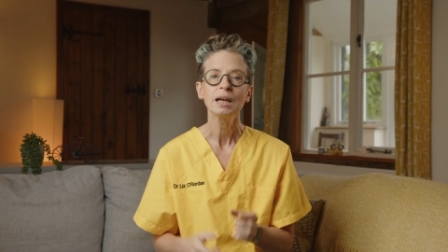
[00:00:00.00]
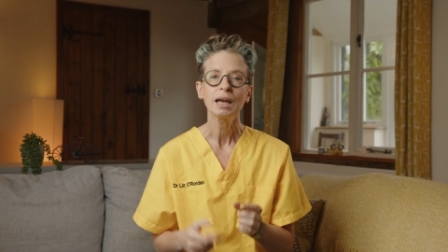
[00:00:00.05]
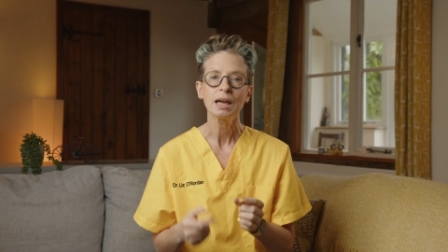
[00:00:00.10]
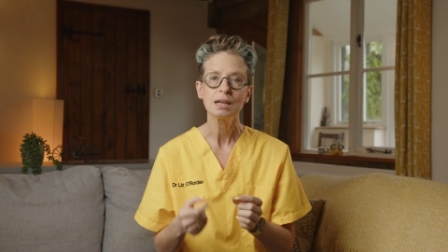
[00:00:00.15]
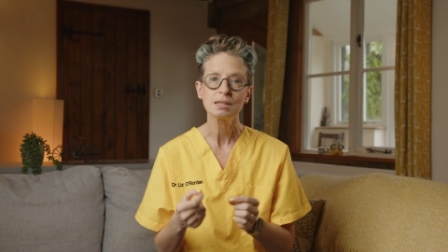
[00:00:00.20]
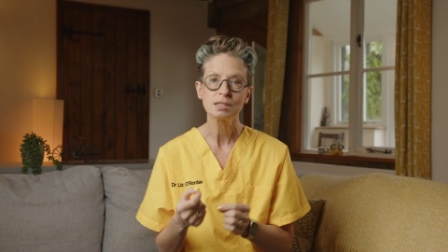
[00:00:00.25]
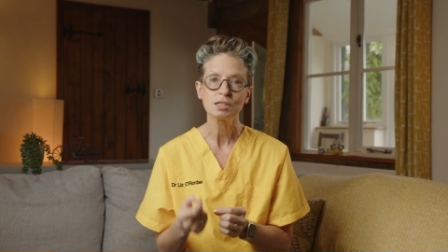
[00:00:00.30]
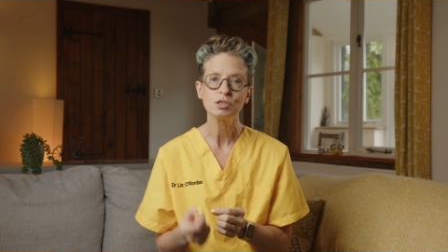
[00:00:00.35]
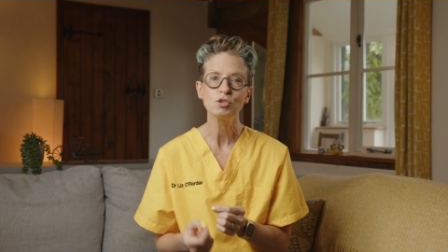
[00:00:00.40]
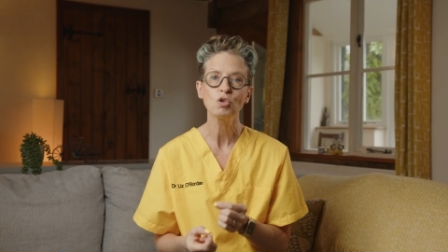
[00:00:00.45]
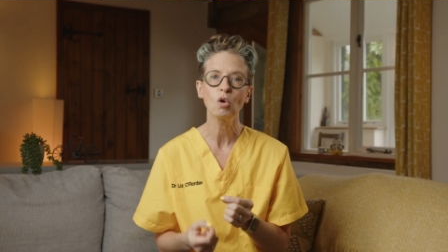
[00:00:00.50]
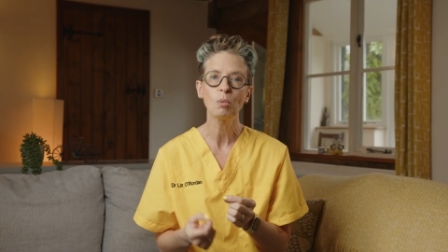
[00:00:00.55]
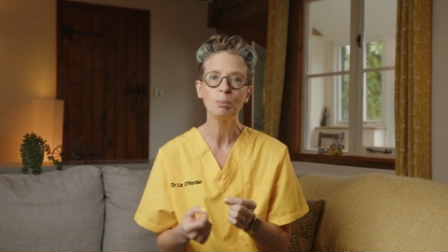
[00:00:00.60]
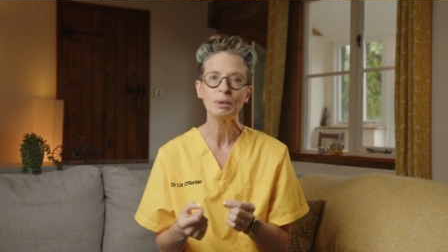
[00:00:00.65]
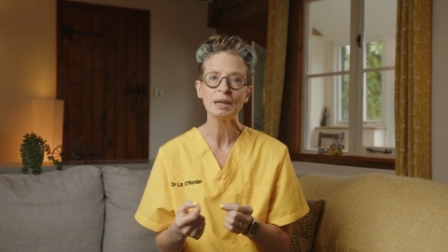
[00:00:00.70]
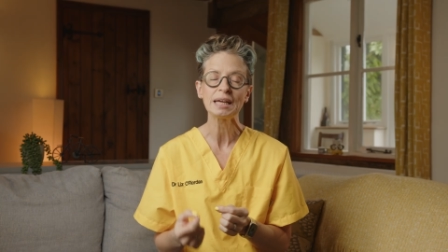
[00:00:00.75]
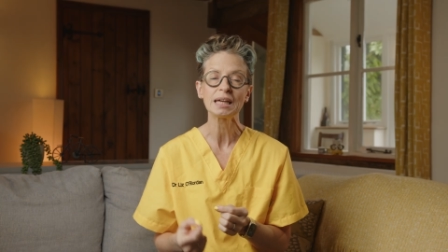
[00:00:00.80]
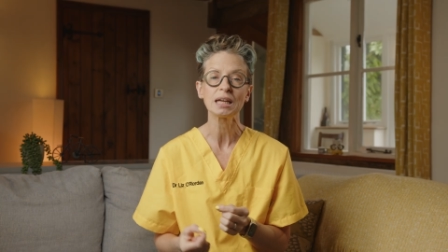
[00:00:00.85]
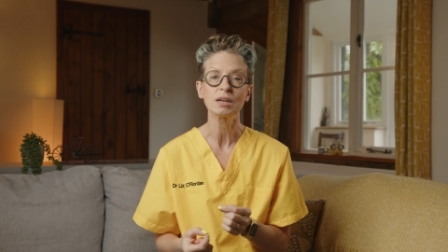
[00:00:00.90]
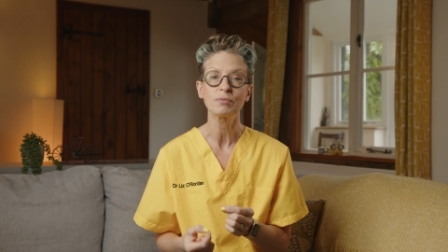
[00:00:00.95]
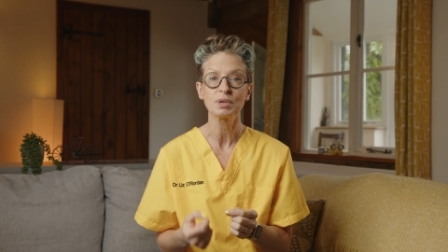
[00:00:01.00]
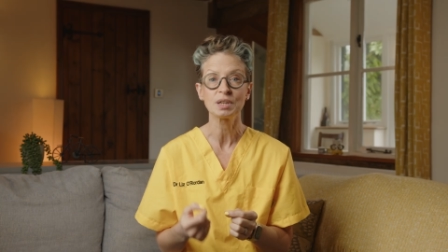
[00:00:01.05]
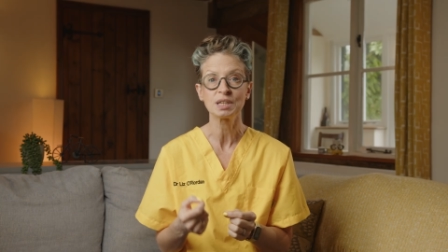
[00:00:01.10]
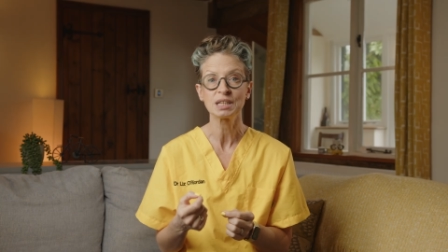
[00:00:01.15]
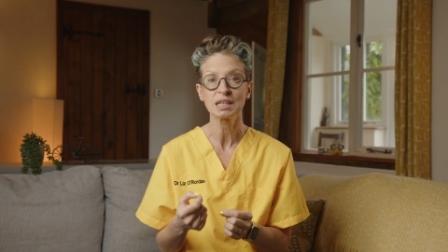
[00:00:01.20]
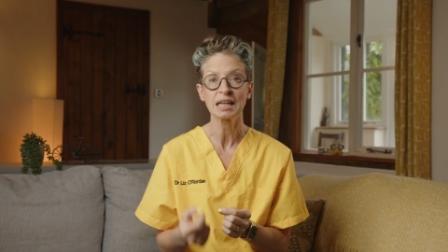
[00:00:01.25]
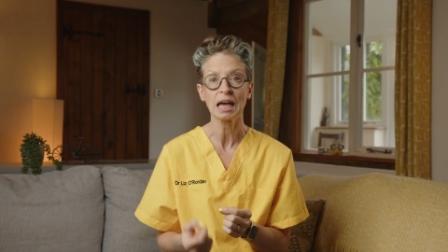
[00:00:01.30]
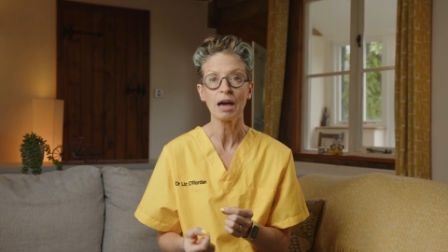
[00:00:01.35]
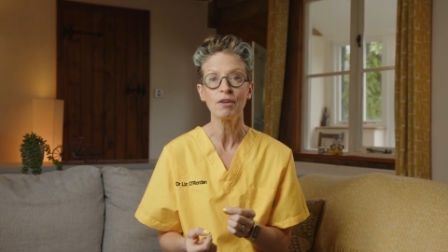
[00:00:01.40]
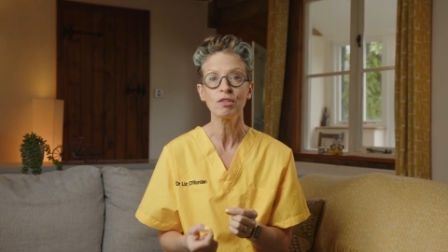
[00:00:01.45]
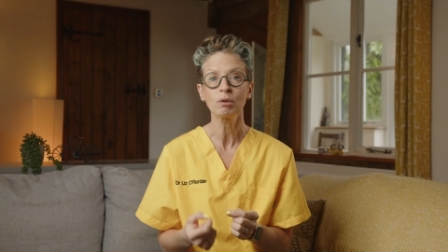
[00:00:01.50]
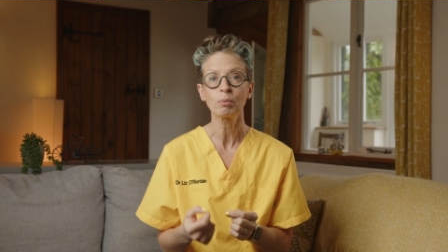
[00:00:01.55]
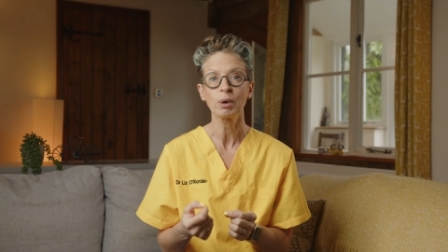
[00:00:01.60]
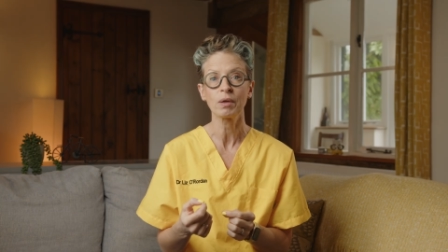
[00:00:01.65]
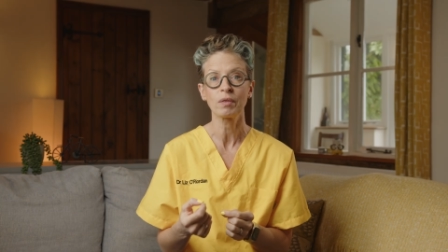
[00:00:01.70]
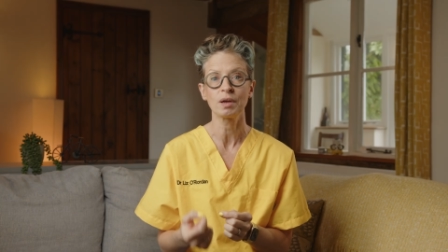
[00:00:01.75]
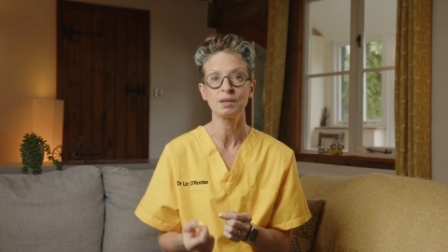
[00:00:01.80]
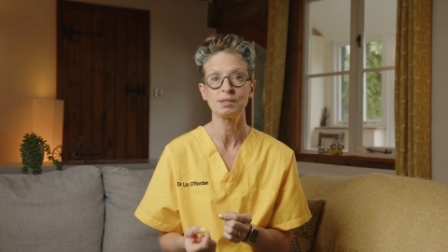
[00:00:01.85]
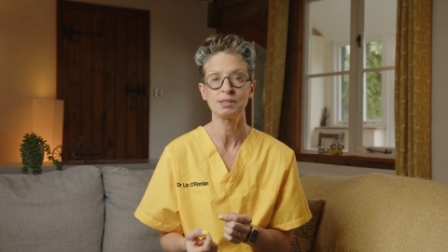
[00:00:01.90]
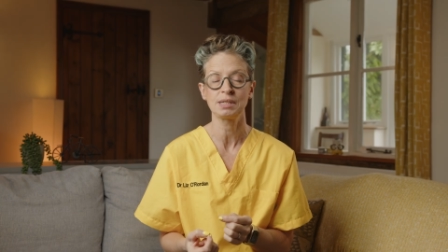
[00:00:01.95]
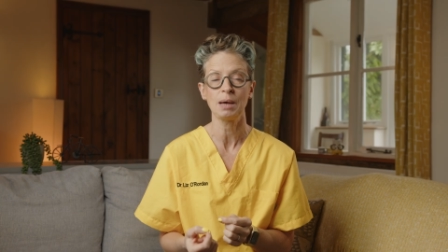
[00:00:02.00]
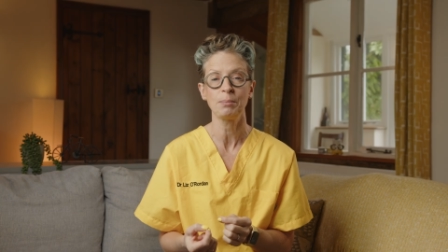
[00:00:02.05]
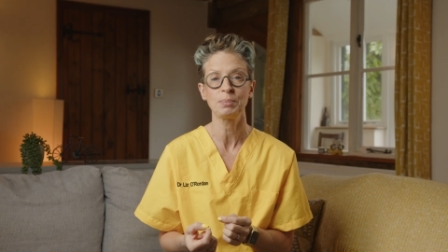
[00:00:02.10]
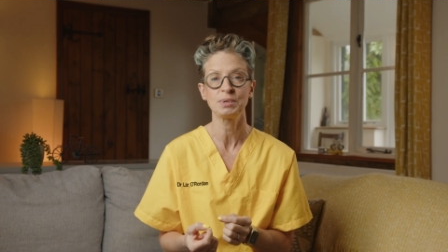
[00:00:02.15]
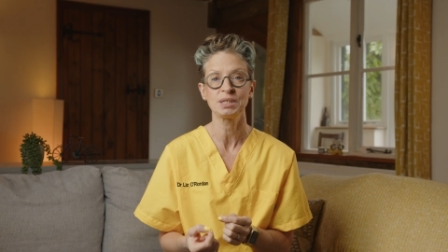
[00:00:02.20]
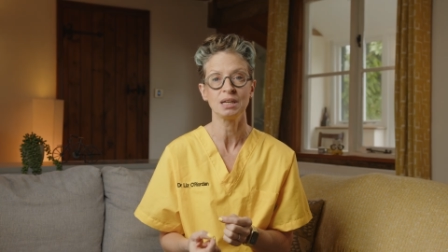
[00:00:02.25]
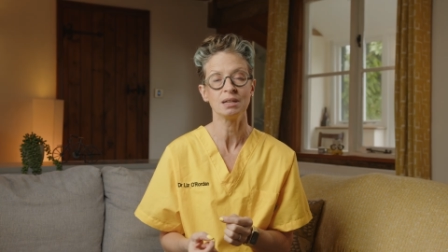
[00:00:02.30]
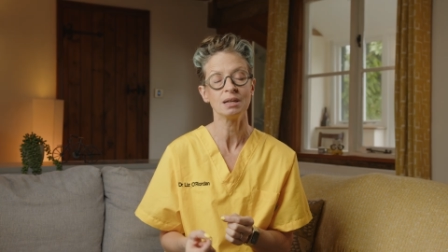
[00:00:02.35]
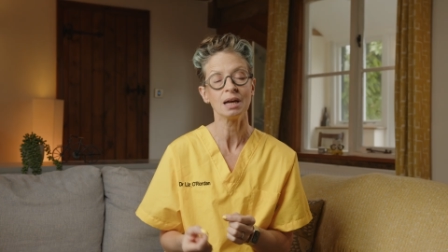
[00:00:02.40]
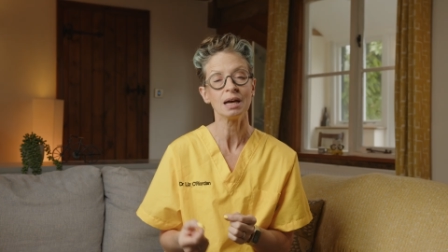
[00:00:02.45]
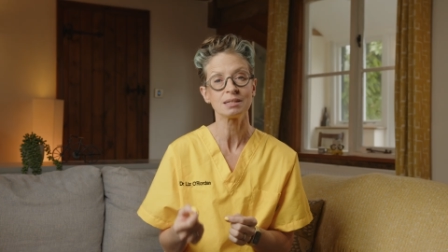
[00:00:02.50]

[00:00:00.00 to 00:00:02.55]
It's normally given together with Herceptin